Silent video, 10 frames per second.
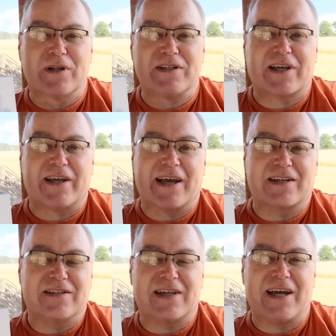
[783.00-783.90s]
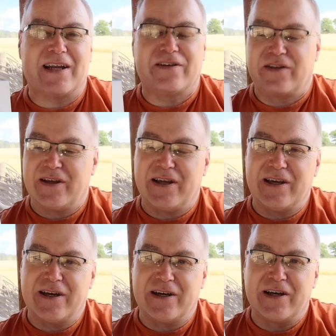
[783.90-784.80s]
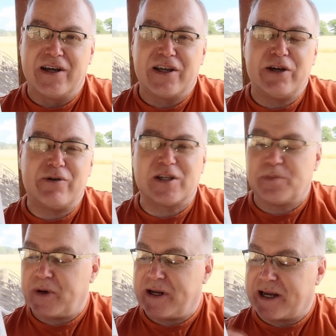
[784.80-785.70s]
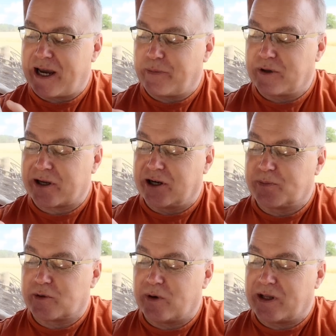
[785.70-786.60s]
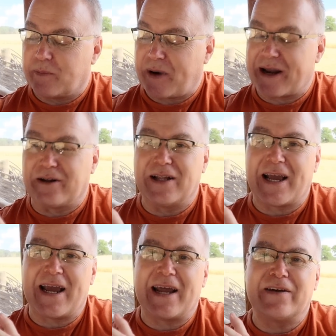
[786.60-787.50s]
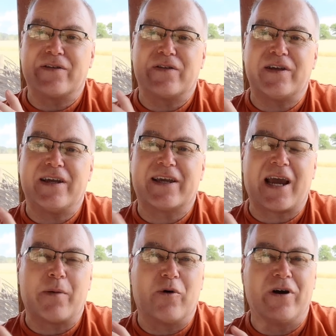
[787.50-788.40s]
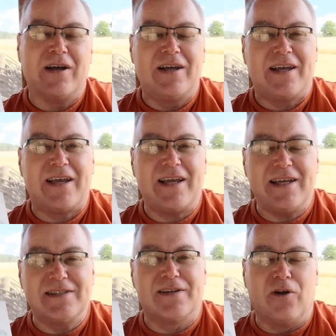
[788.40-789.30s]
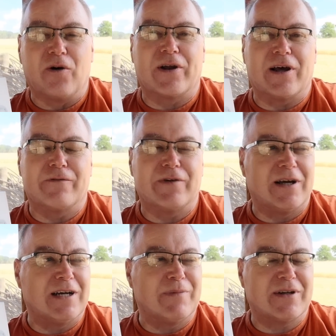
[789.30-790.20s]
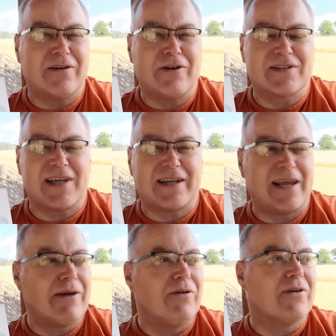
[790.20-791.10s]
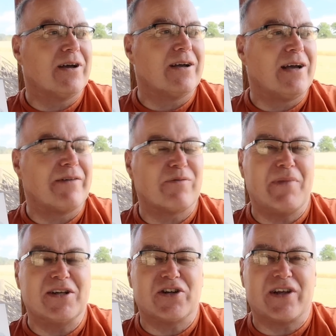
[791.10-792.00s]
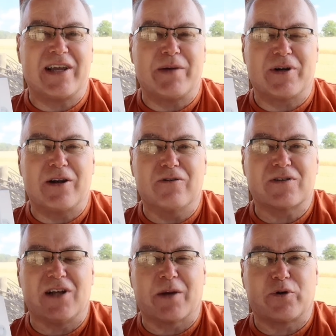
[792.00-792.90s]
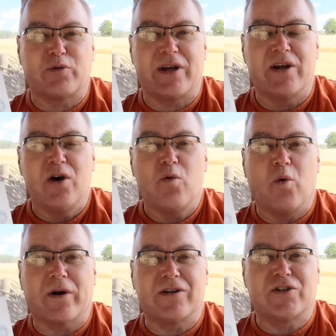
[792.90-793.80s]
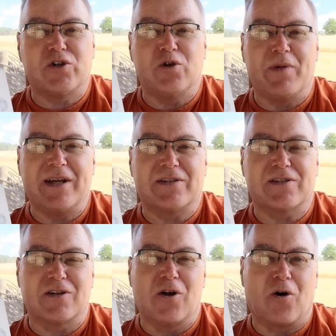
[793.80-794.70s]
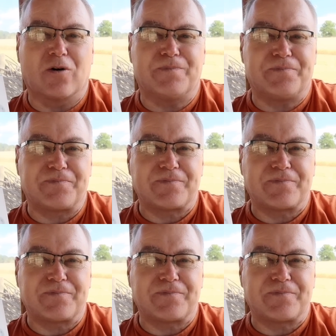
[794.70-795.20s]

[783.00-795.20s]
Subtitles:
all interconnected, and the USB cable that goes between the panel and the camera is long enough. I don't know exactly how long. I haven't measured it yet, but it looks like between 1 and 2 meters long.